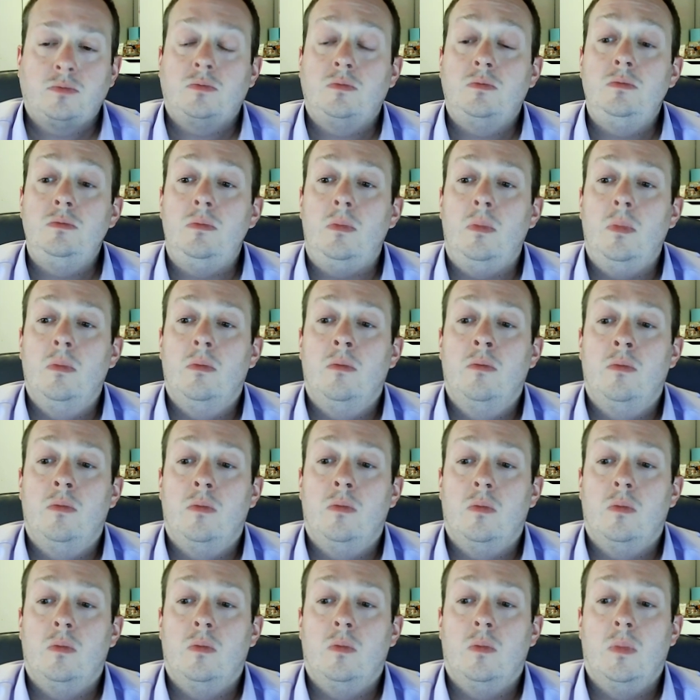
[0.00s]

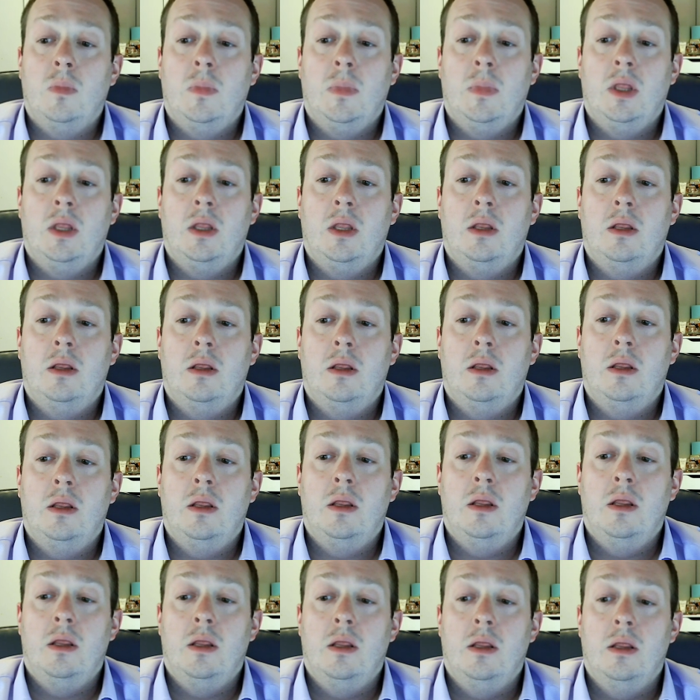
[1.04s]
Nobody speaks.